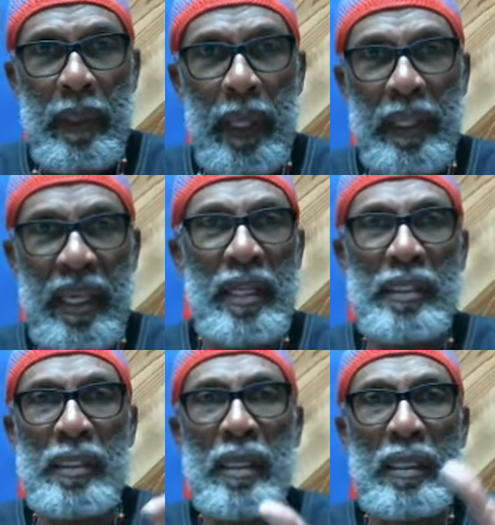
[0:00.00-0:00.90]
And then
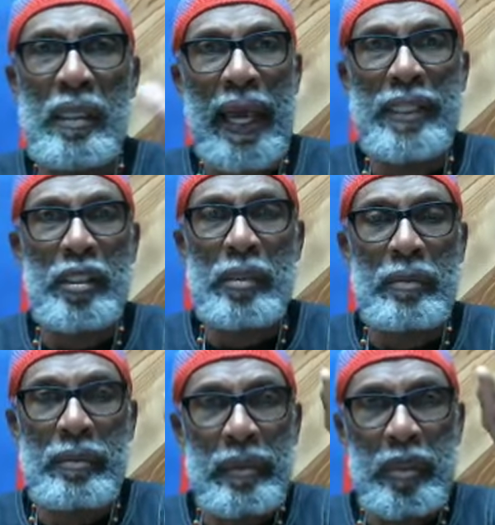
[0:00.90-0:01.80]
it's another like
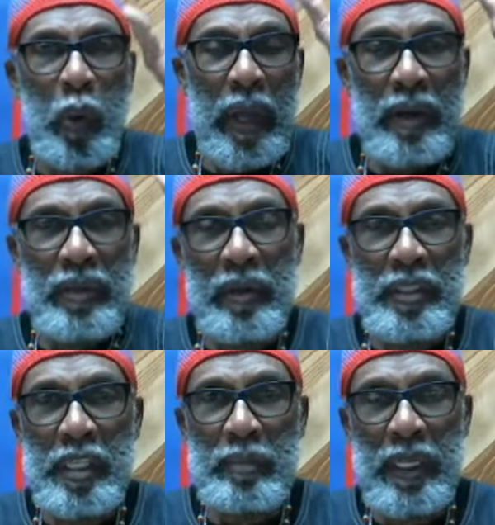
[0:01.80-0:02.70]
12,
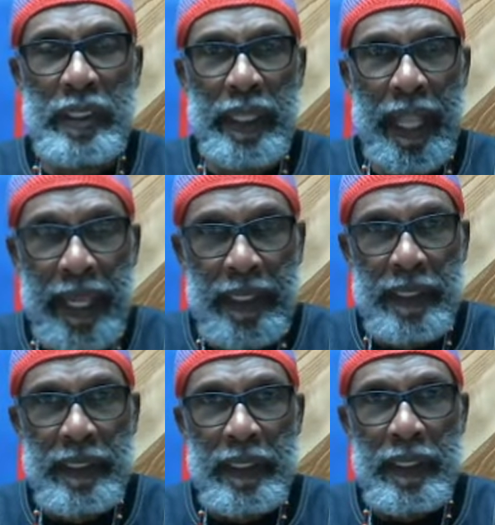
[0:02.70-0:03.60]
13 months
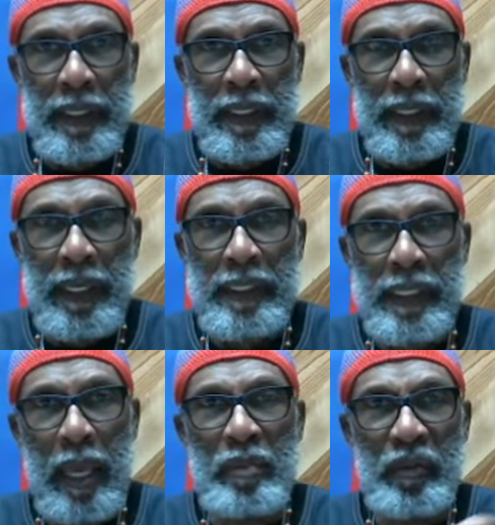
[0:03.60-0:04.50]
later, you
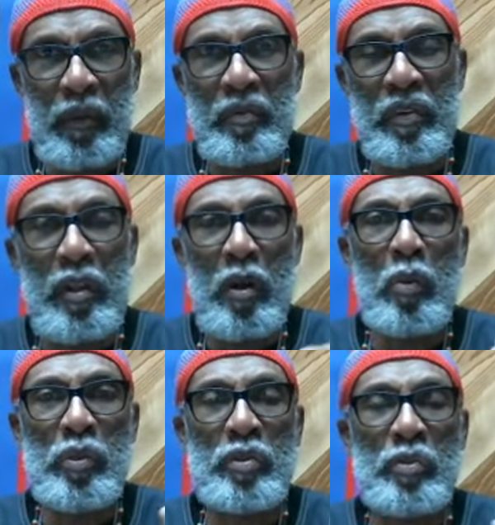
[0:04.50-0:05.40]
understand, before the
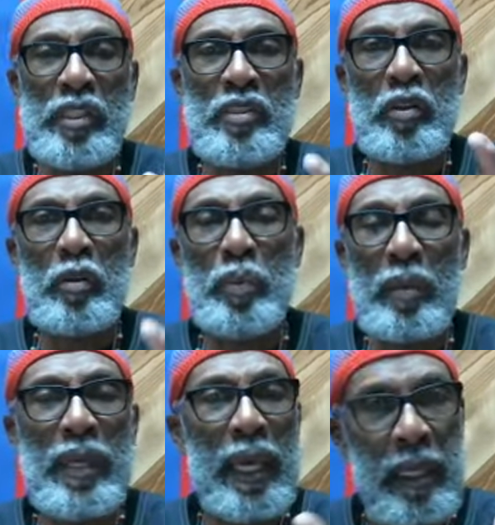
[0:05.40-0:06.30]
video was released to the
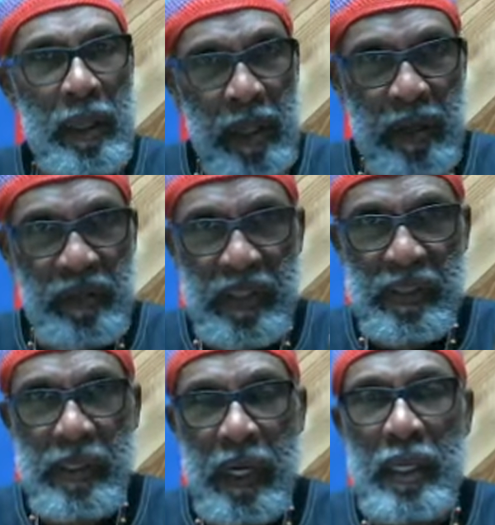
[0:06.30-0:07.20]
public. And, and if
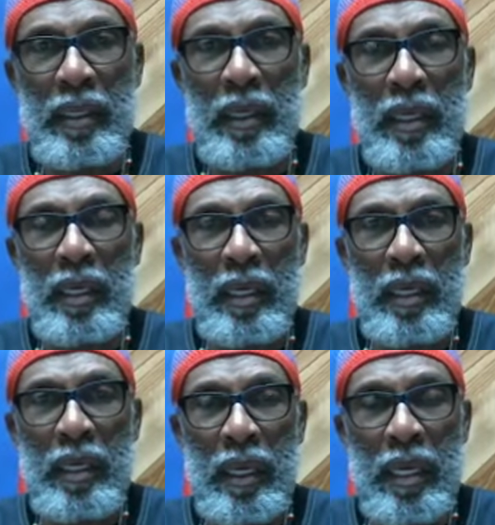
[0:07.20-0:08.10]
this other
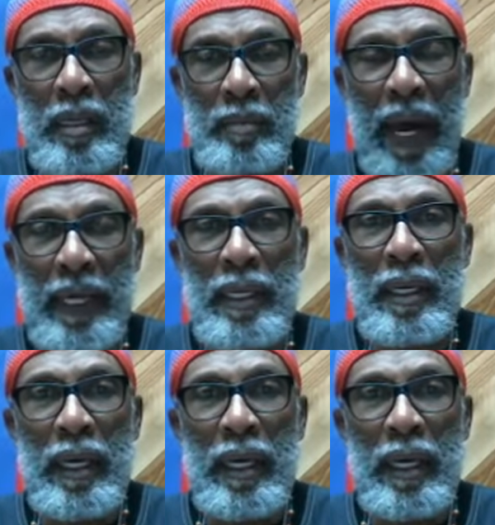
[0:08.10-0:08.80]
Edomite,